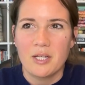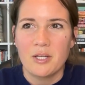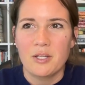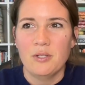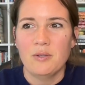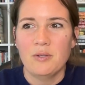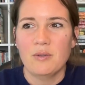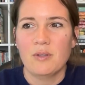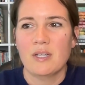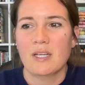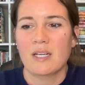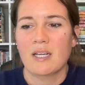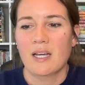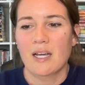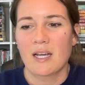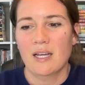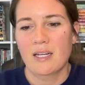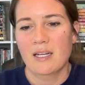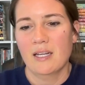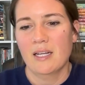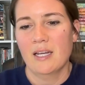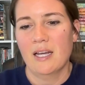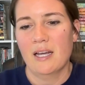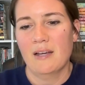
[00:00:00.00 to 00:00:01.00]
you can
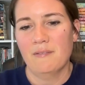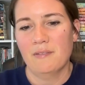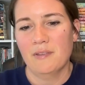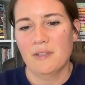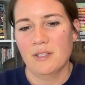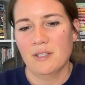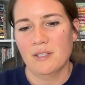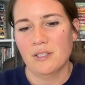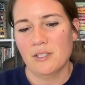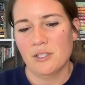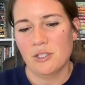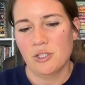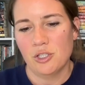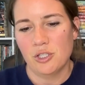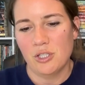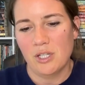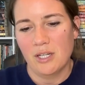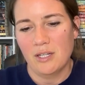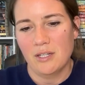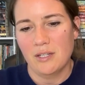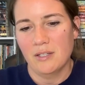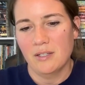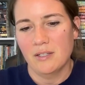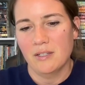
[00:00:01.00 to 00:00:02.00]
kind of have this
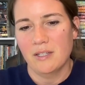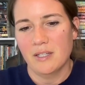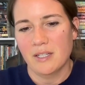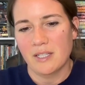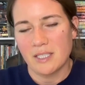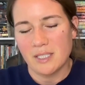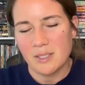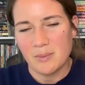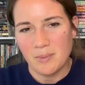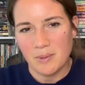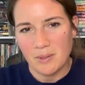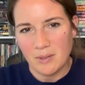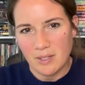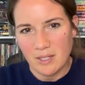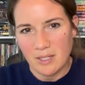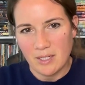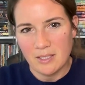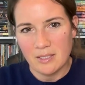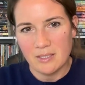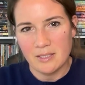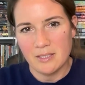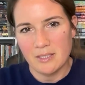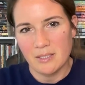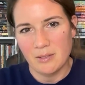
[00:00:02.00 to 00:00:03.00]
shared
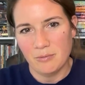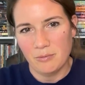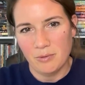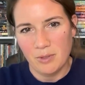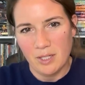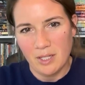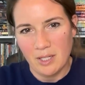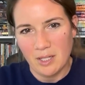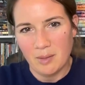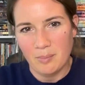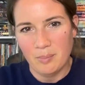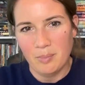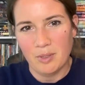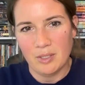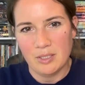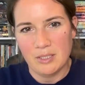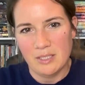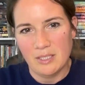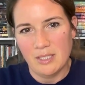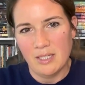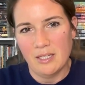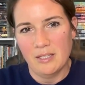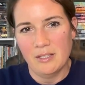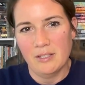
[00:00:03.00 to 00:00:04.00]
experience of reading a book
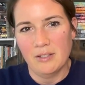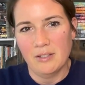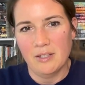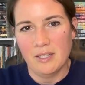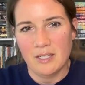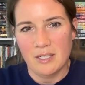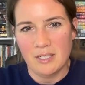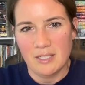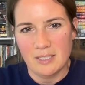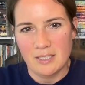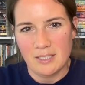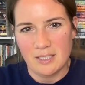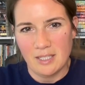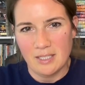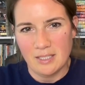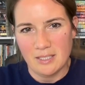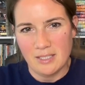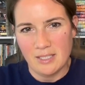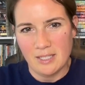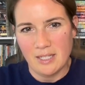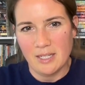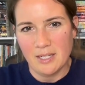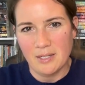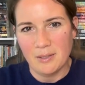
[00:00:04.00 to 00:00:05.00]
together and
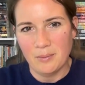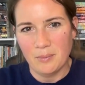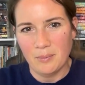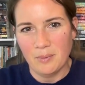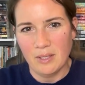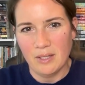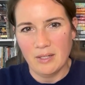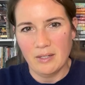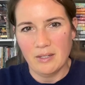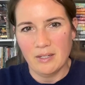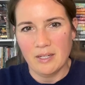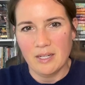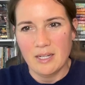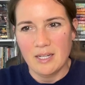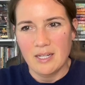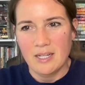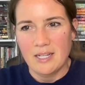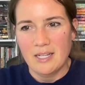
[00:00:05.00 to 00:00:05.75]
discussing it where